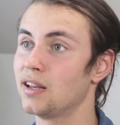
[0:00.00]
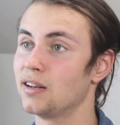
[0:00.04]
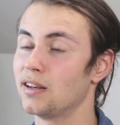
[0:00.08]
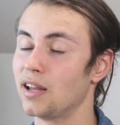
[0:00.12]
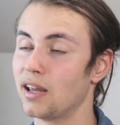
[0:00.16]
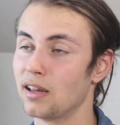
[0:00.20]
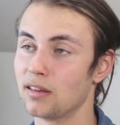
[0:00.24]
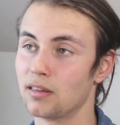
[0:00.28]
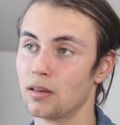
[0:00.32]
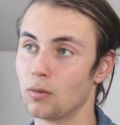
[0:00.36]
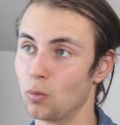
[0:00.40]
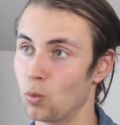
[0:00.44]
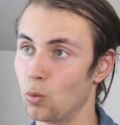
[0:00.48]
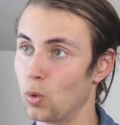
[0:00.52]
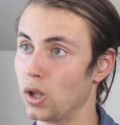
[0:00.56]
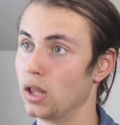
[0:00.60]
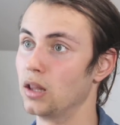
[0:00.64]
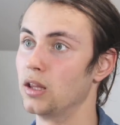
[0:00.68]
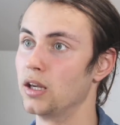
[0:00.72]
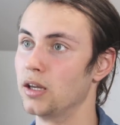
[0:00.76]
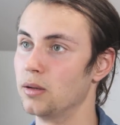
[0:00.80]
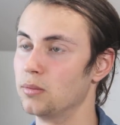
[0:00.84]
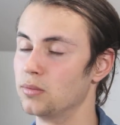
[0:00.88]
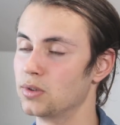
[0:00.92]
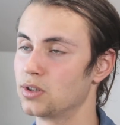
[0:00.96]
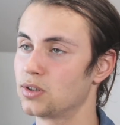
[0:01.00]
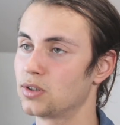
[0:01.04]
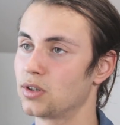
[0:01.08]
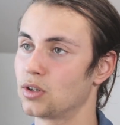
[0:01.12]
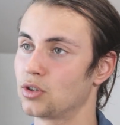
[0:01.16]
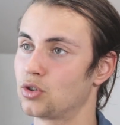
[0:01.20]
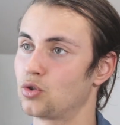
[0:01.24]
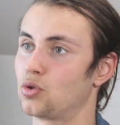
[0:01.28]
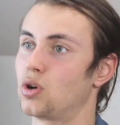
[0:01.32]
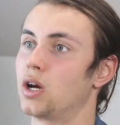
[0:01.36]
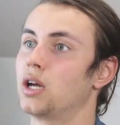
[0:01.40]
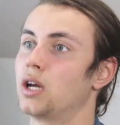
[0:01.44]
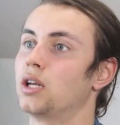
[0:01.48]
Nathan Williams
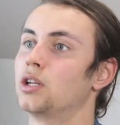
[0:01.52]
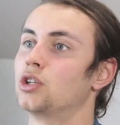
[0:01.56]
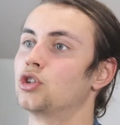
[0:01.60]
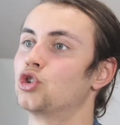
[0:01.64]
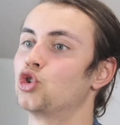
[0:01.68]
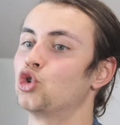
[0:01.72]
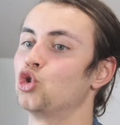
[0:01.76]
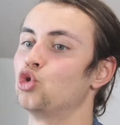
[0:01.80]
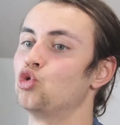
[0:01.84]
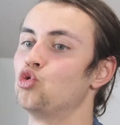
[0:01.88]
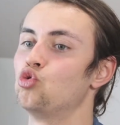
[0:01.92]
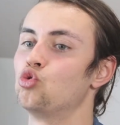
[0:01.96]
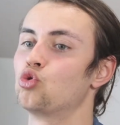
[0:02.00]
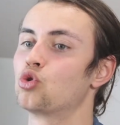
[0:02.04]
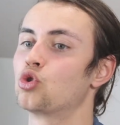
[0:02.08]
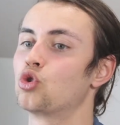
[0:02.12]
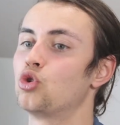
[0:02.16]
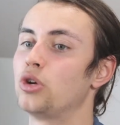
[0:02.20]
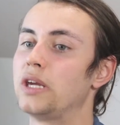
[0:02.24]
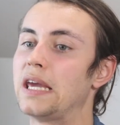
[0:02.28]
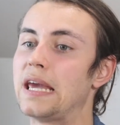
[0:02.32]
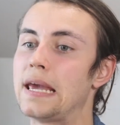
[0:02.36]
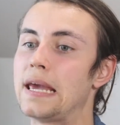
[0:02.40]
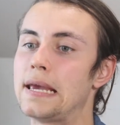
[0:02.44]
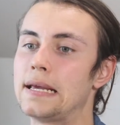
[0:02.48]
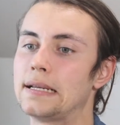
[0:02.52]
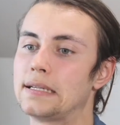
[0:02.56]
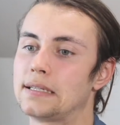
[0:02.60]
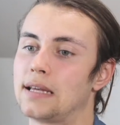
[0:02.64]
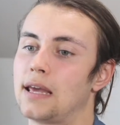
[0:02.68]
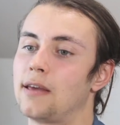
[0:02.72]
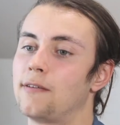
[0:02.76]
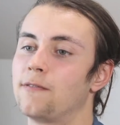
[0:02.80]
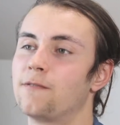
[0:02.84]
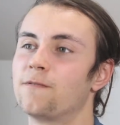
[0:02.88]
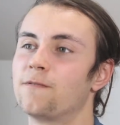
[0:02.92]
tried to create a